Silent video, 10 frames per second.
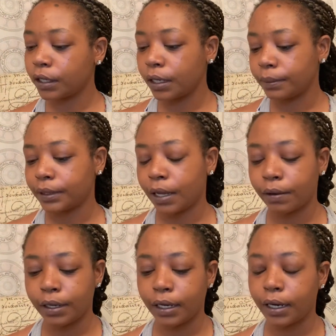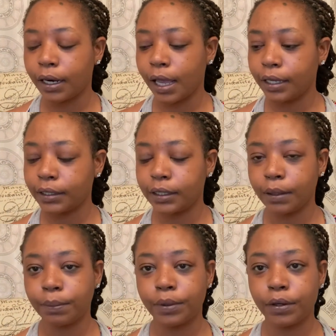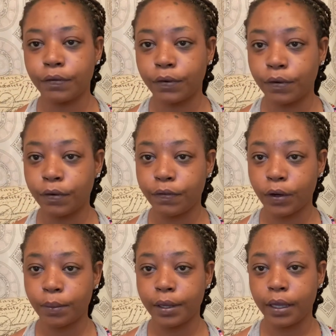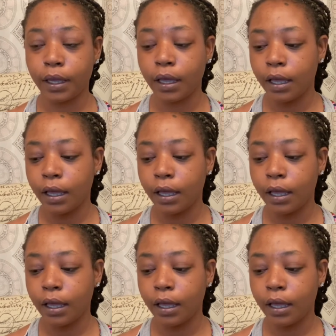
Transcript: Comes out in a nice, beautiful, foaming